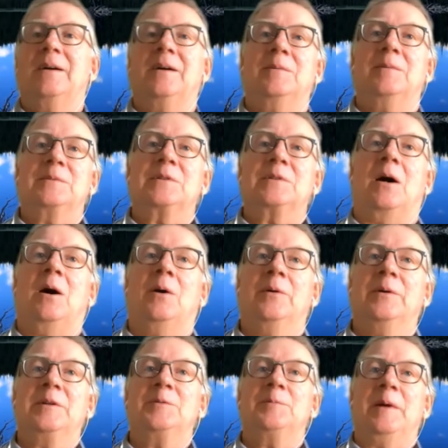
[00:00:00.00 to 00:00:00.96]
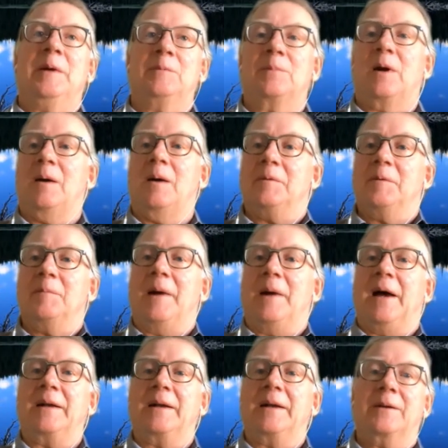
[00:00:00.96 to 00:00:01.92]
It's always been
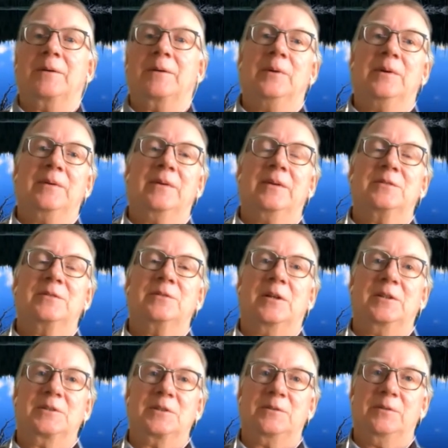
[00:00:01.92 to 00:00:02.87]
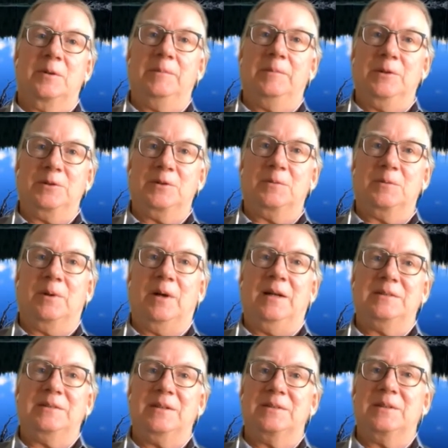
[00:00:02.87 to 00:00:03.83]
problematic with the structure for motion
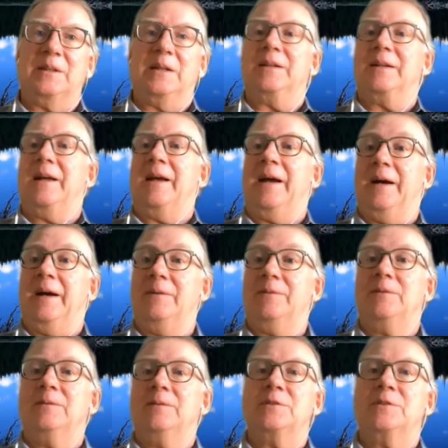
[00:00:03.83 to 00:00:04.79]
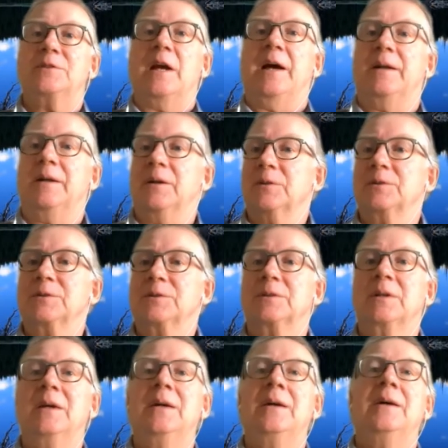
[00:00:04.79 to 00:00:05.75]
processing to have shadows,
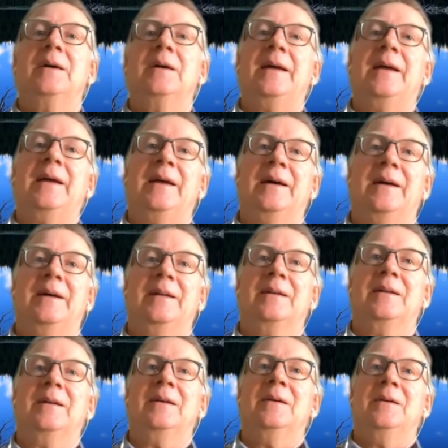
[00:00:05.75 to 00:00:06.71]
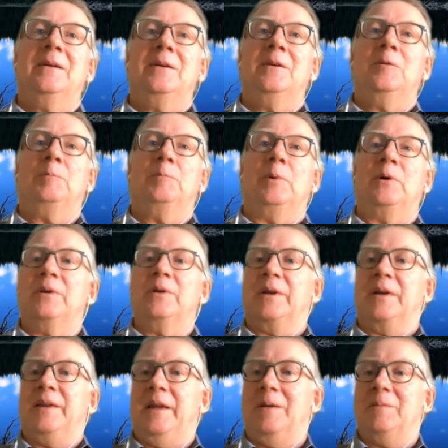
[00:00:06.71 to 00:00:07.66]
and,
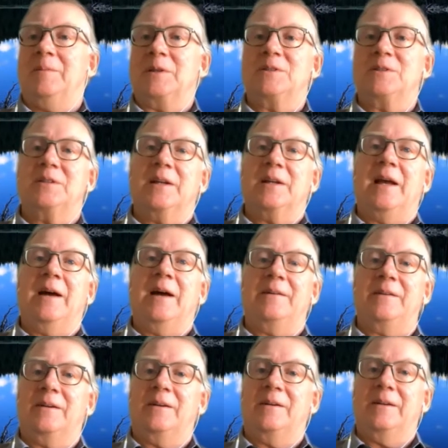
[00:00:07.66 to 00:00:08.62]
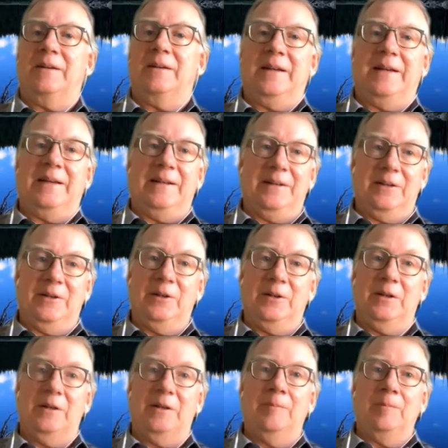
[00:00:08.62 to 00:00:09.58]
pulling the image together and to get a
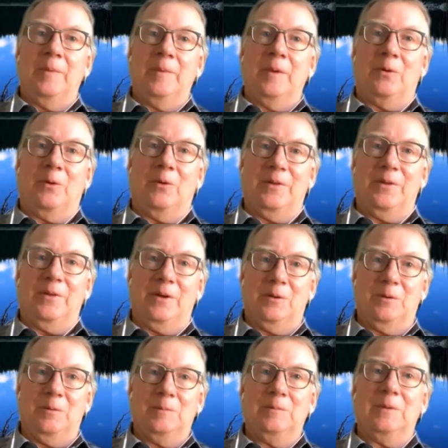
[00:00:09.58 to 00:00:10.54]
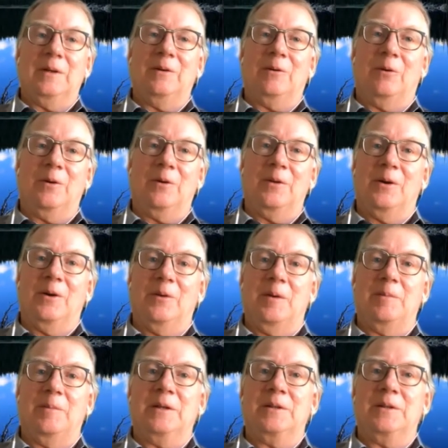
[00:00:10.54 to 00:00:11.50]
good ortho
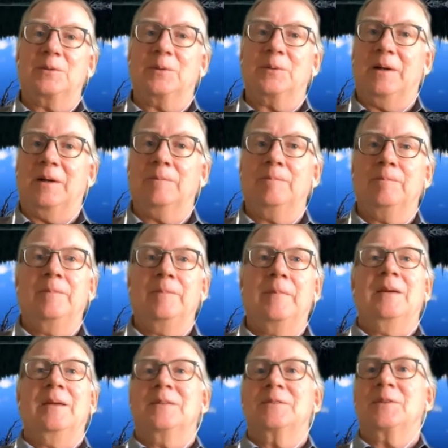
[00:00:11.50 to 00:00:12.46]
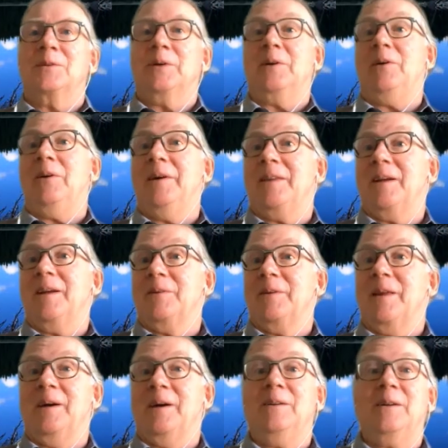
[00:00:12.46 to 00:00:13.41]
image. Well, so we go out there
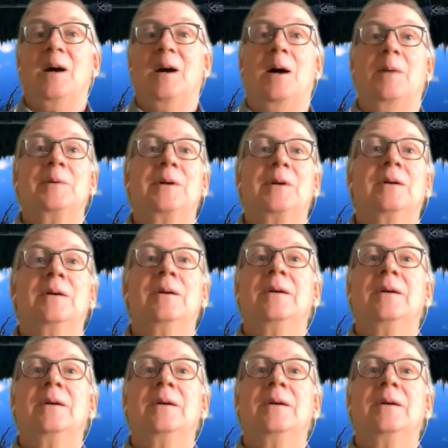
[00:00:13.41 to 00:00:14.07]
with the helicopter,